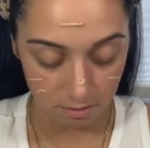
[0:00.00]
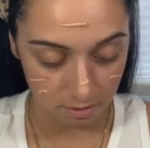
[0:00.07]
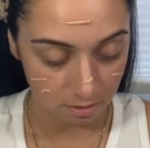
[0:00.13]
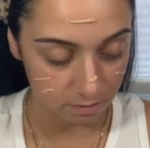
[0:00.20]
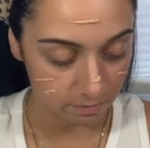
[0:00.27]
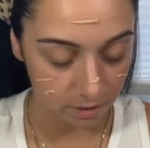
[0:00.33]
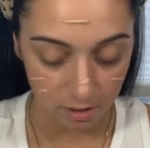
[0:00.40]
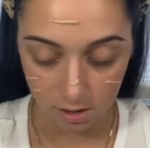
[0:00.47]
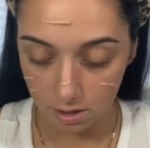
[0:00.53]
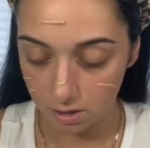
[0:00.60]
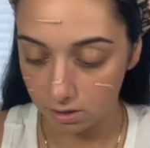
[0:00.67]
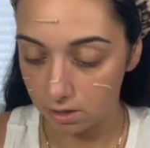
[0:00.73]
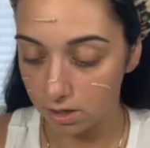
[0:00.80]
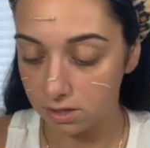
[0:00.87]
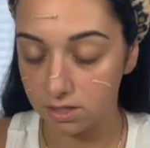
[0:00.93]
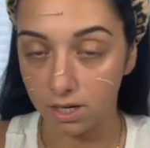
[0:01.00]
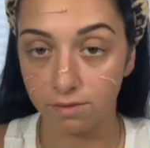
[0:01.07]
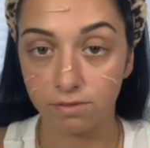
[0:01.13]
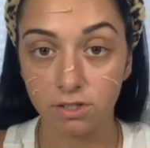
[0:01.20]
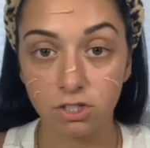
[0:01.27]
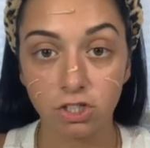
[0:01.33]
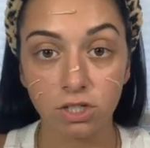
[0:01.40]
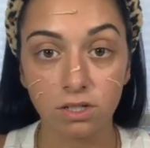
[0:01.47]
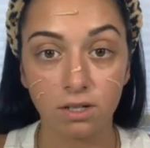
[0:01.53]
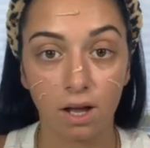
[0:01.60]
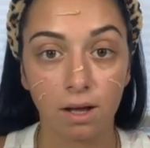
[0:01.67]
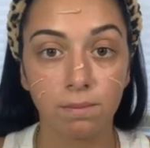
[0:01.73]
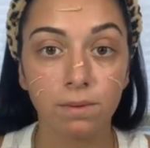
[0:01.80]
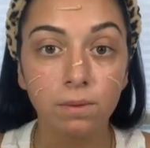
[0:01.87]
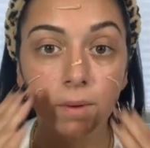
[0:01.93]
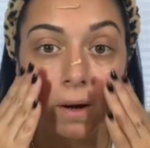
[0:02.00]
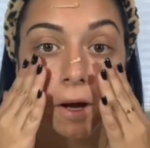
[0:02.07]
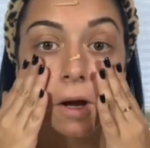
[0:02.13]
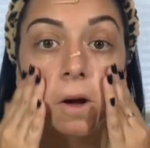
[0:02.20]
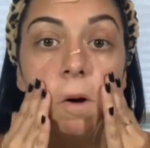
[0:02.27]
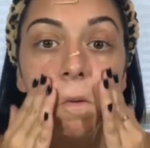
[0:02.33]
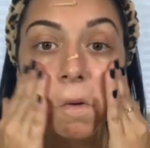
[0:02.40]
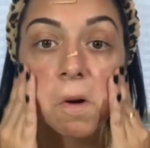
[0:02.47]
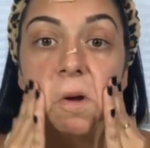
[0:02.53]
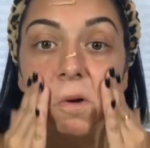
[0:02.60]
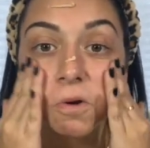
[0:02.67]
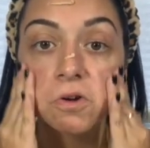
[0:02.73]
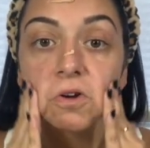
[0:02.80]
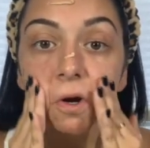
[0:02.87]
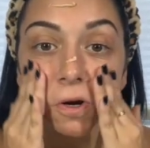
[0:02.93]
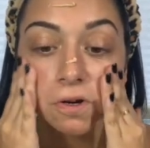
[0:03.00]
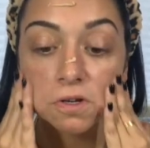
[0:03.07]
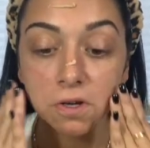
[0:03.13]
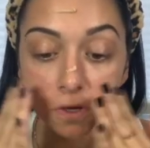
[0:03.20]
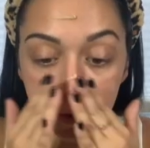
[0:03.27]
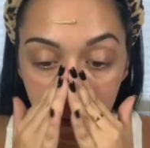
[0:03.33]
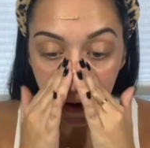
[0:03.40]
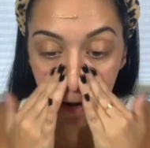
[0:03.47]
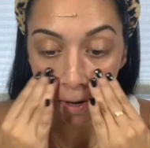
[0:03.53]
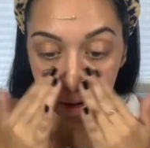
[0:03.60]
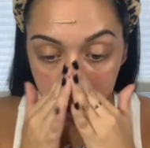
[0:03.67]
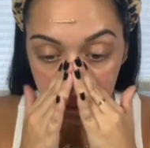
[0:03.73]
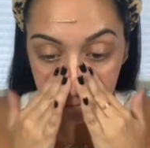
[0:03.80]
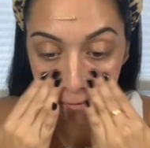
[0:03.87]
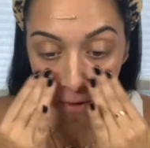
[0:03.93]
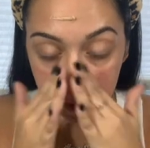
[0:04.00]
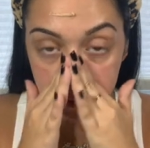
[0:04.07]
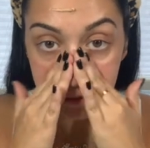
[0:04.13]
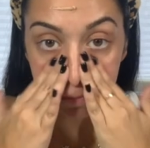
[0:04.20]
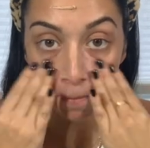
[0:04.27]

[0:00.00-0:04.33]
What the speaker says: Oh my god, I definitely should not be wearing a white shirt to do any of this,